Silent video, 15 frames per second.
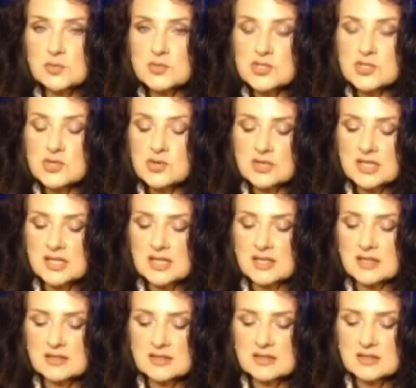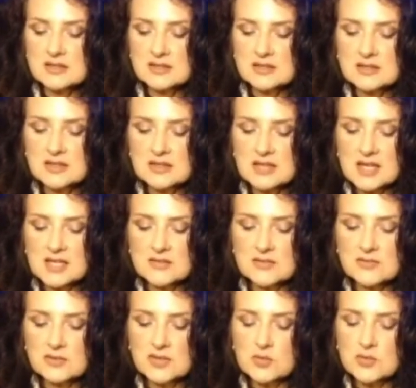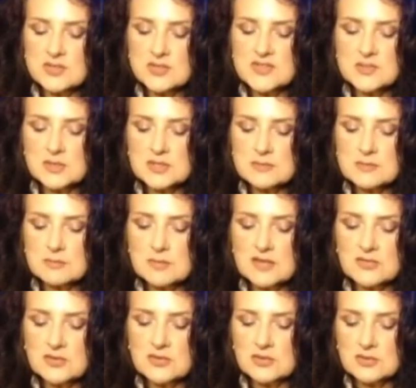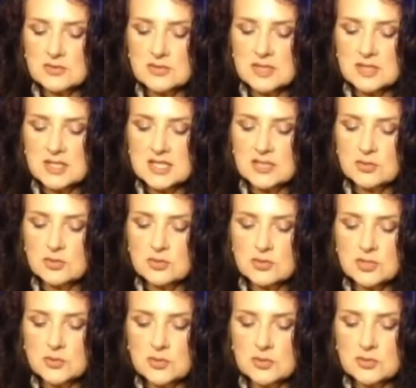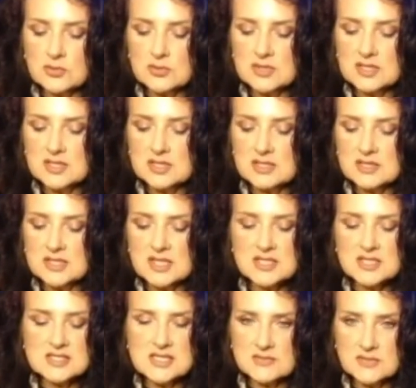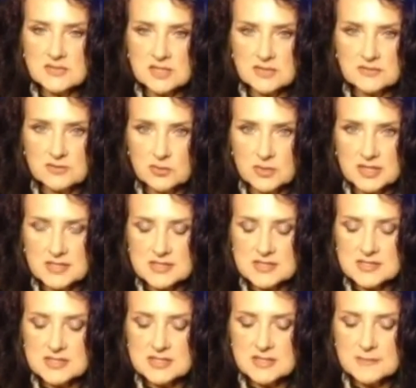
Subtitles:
talking at a very whispered, muffled, inaudible, yet definite voice.